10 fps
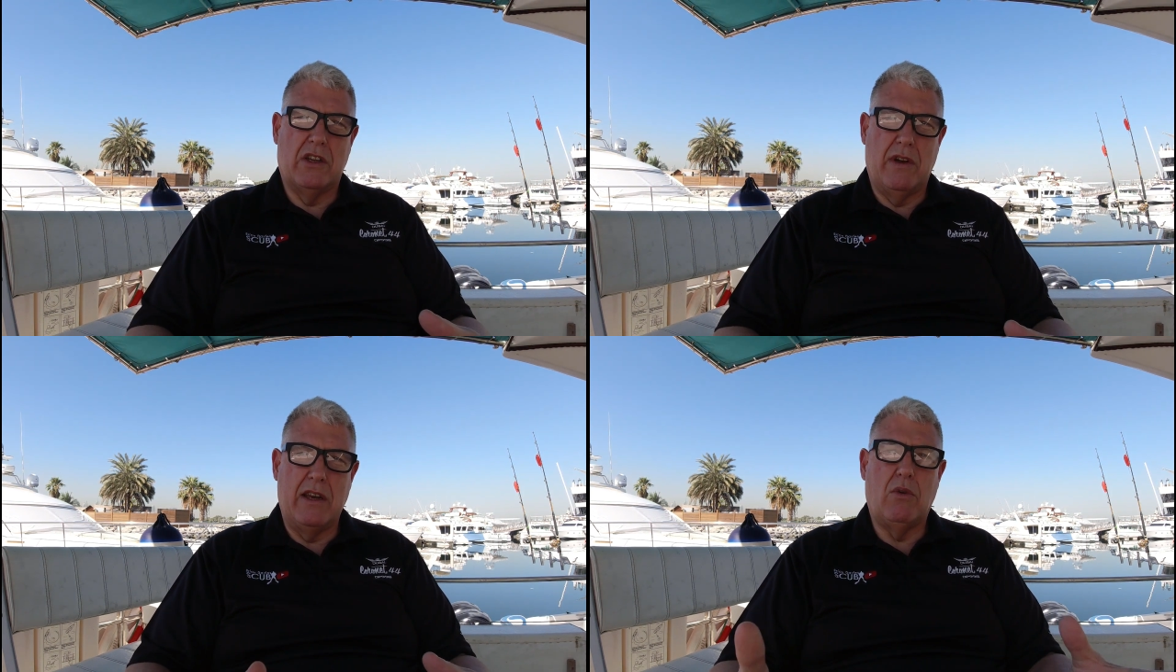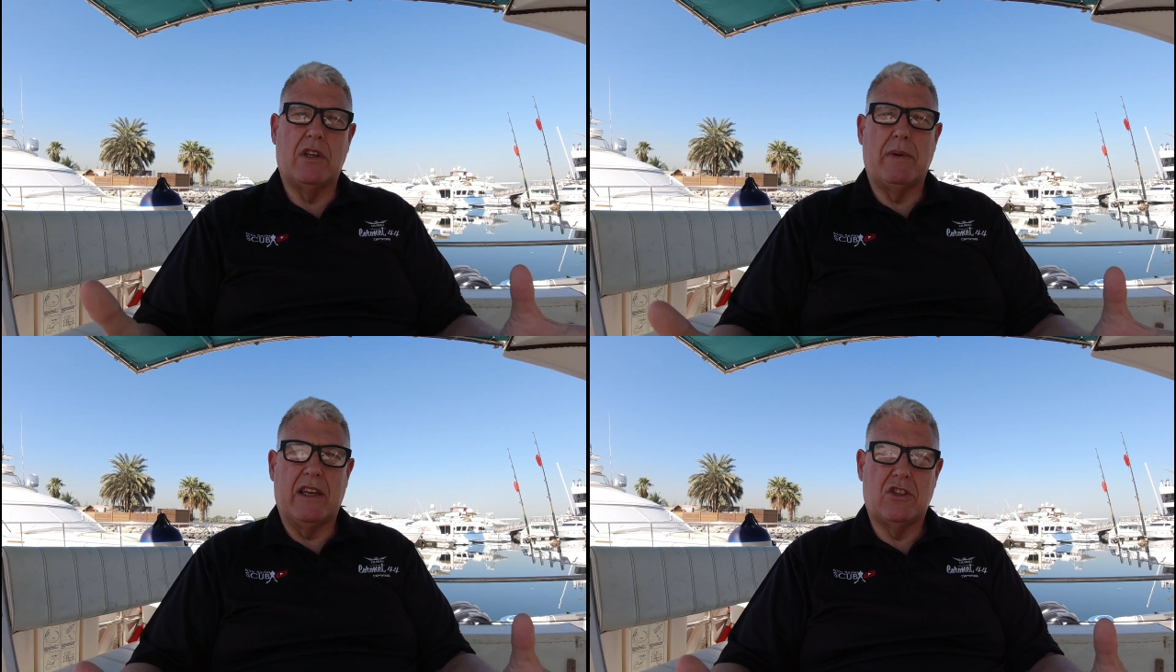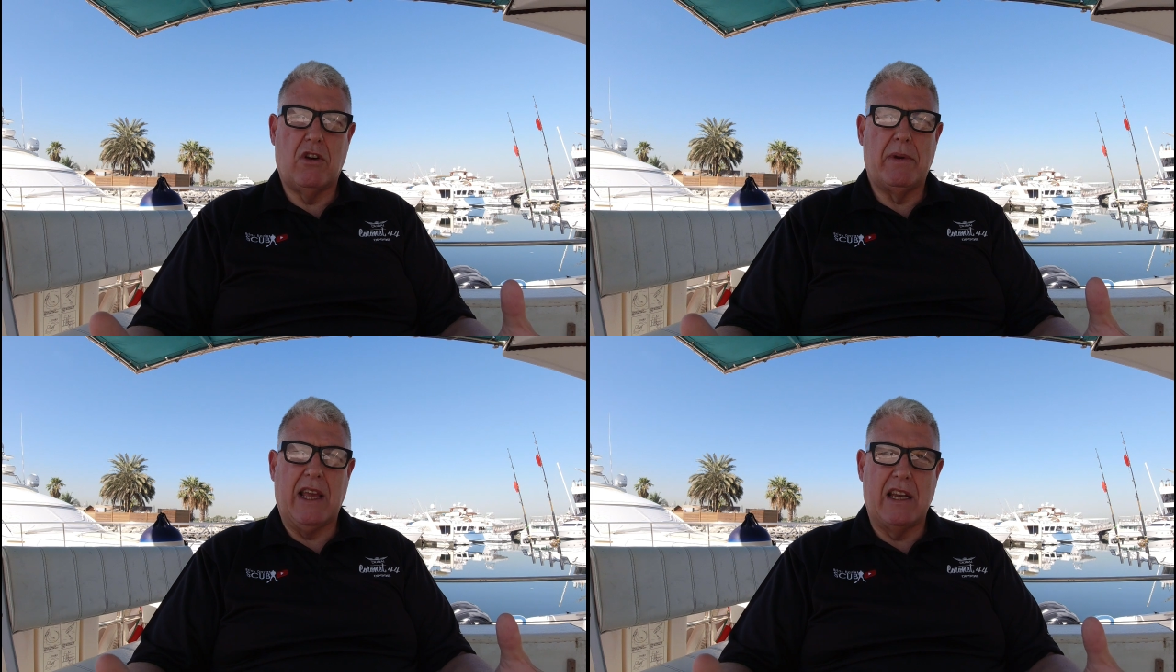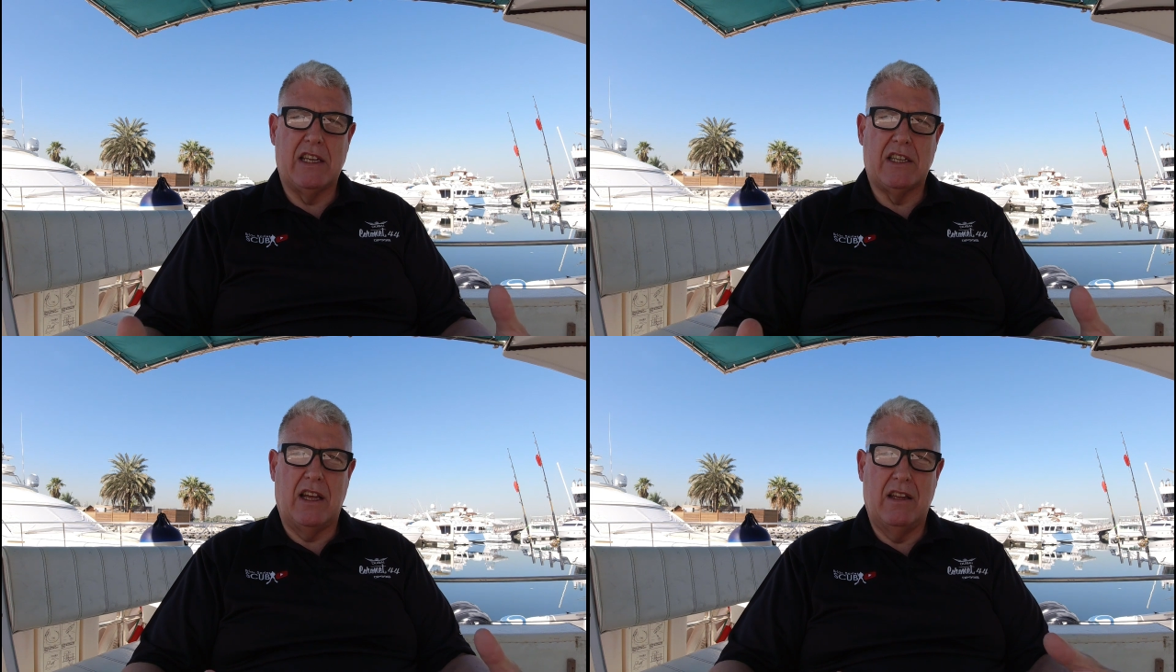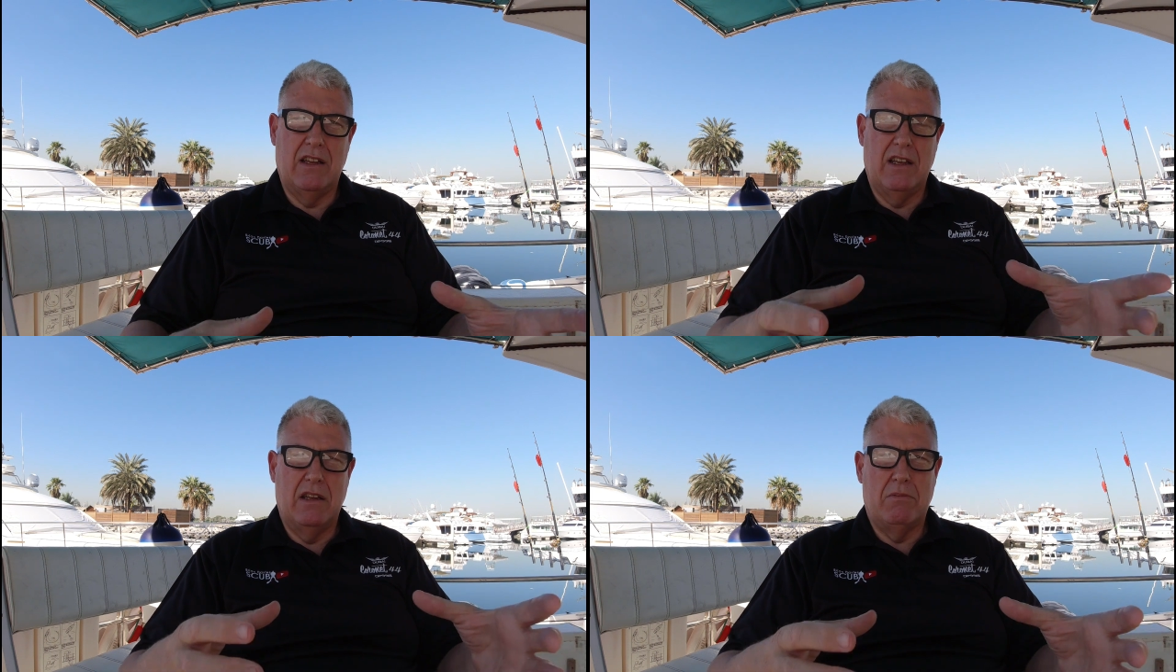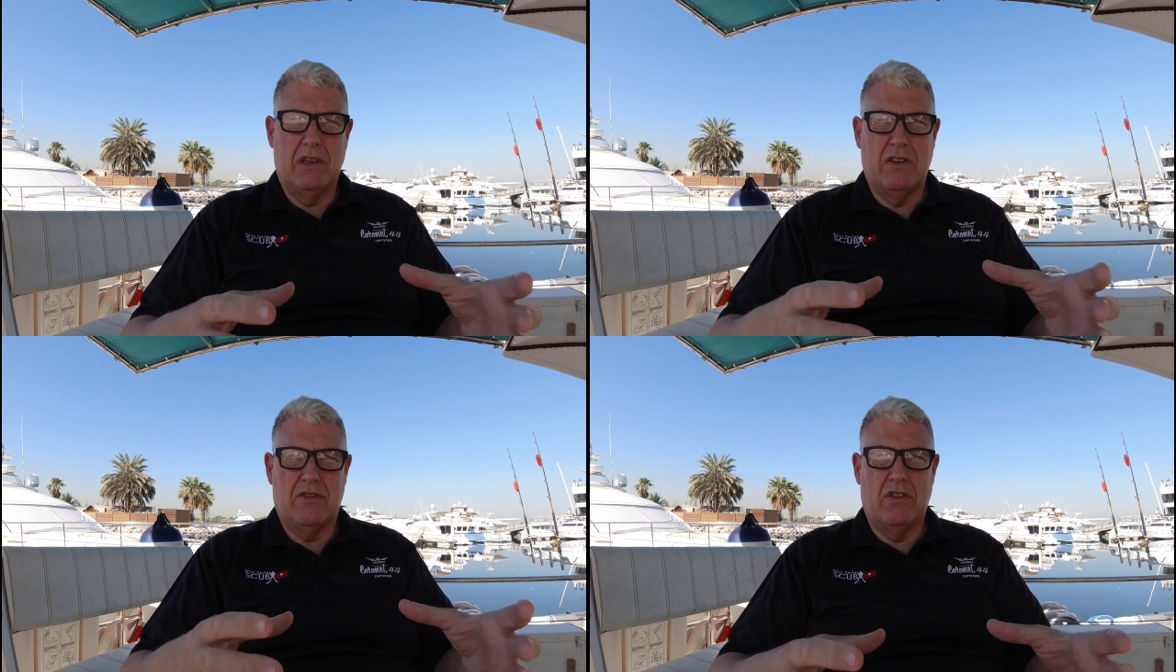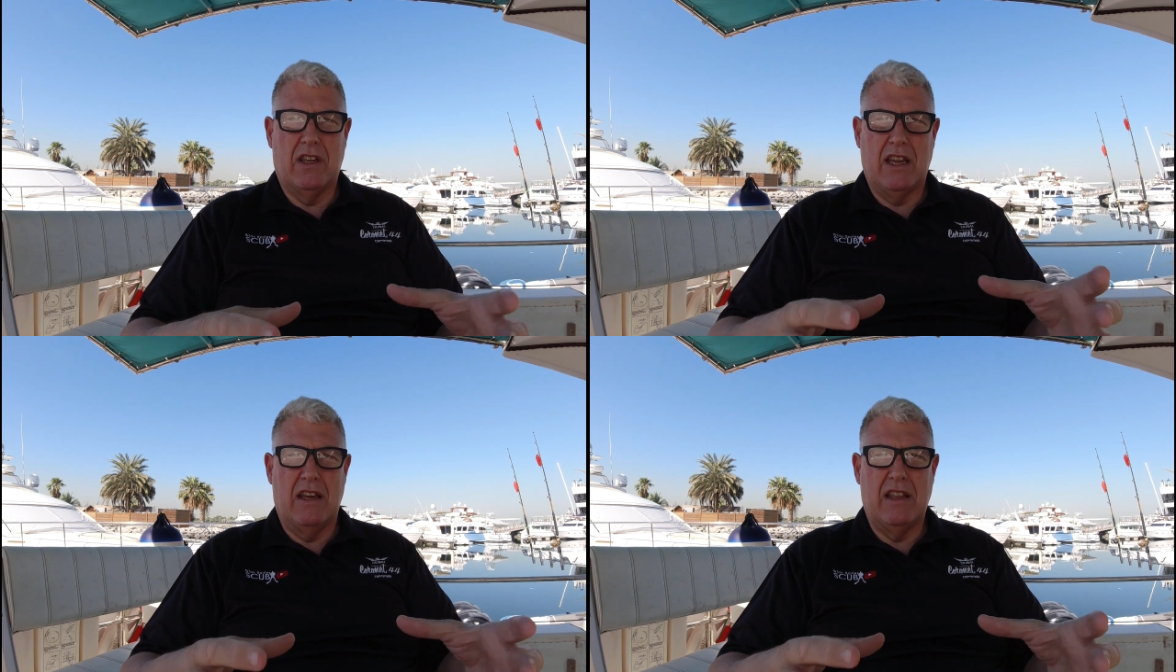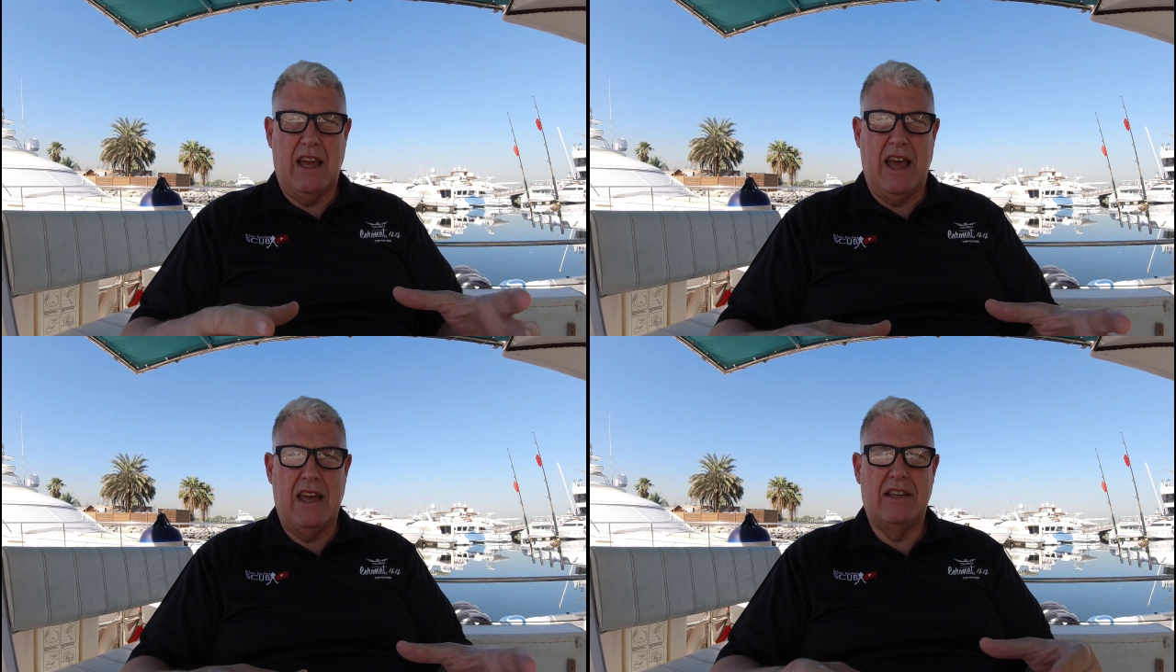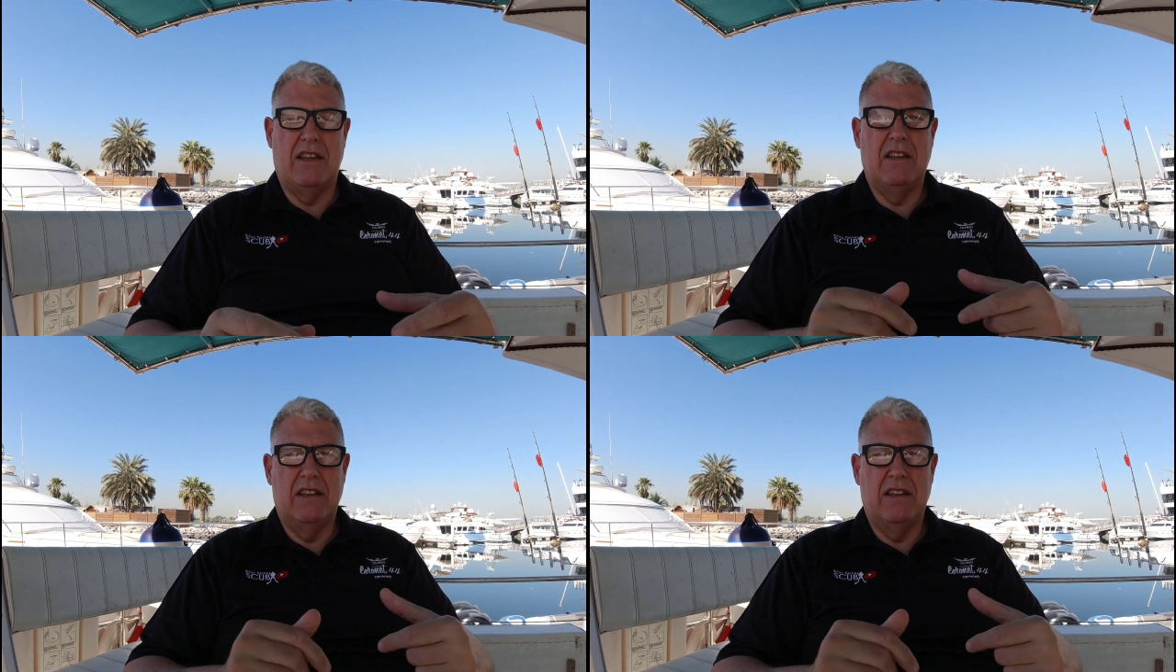So anyone can make a scrubber canister, but you've got to get the head,